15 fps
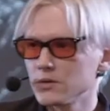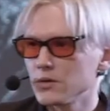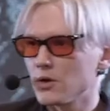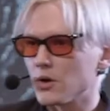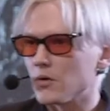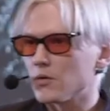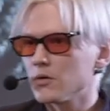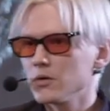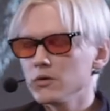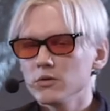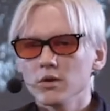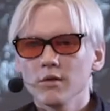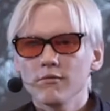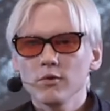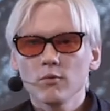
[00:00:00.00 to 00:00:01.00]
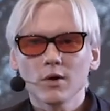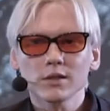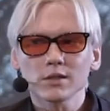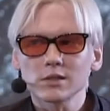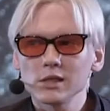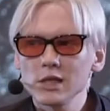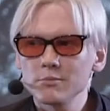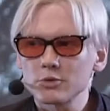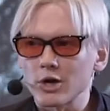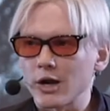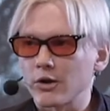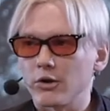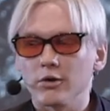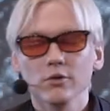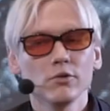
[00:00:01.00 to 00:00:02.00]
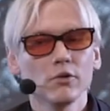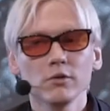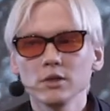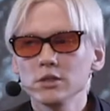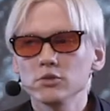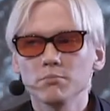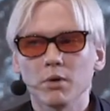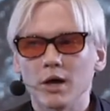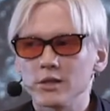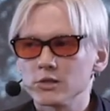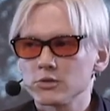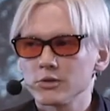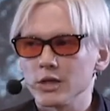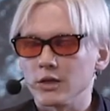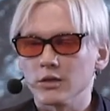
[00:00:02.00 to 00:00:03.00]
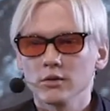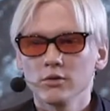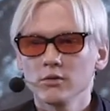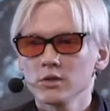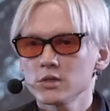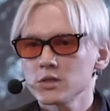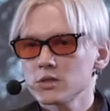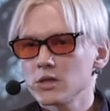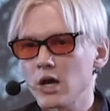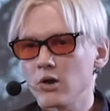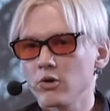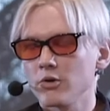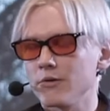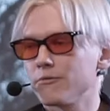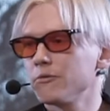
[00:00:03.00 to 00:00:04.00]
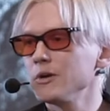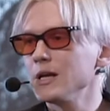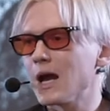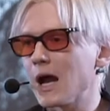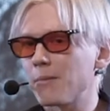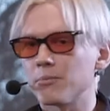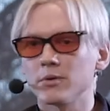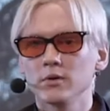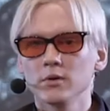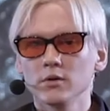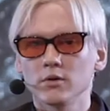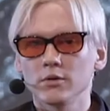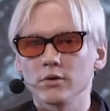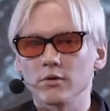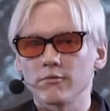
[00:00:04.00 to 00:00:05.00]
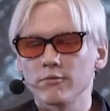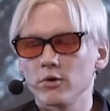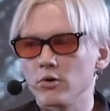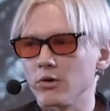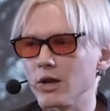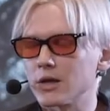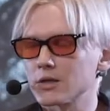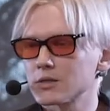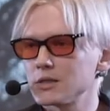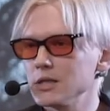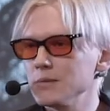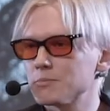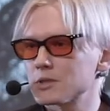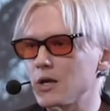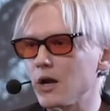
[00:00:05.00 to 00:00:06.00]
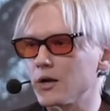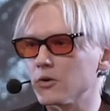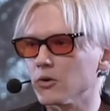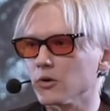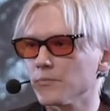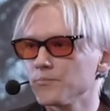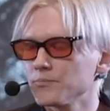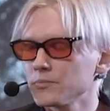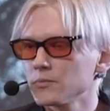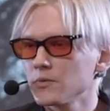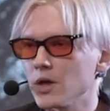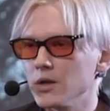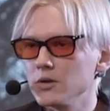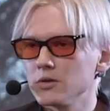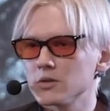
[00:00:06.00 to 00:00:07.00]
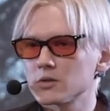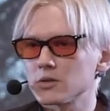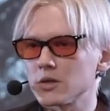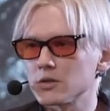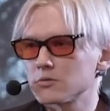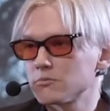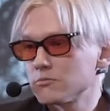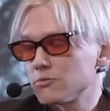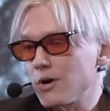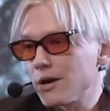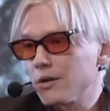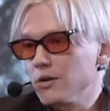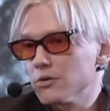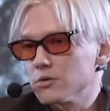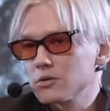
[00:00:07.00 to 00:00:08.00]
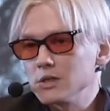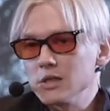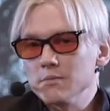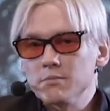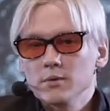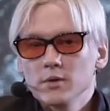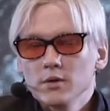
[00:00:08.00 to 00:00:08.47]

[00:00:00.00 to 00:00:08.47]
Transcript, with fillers: You know, if you want the sleep tracker, you don't need to buy this ring. You can just download a free app on your phone like Sleep Cycle, and you can start tracking your sleep.